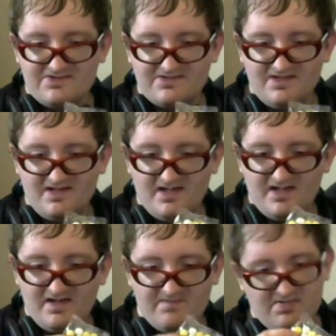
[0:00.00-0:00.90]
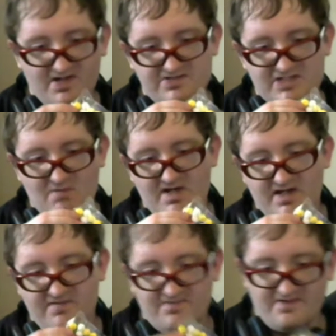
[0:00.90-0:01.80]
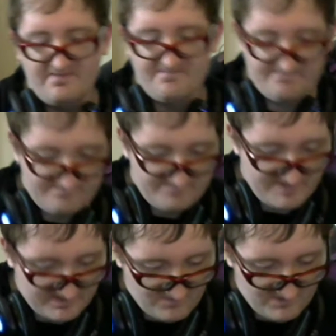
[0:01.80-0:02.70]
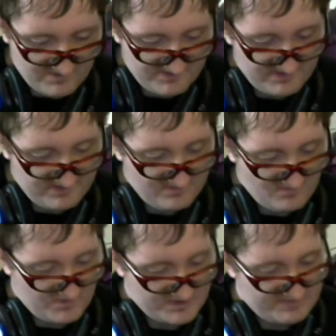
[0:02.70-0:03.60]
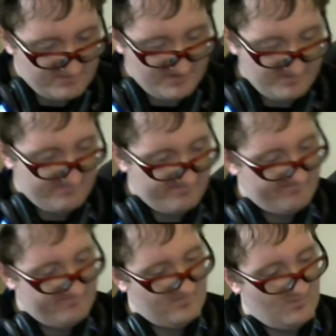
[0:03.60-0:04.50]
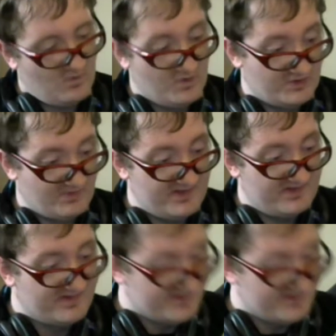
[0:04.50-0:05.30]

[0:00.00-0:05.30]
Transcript: Probably strawberry for the pink ones and orange for the orange ones.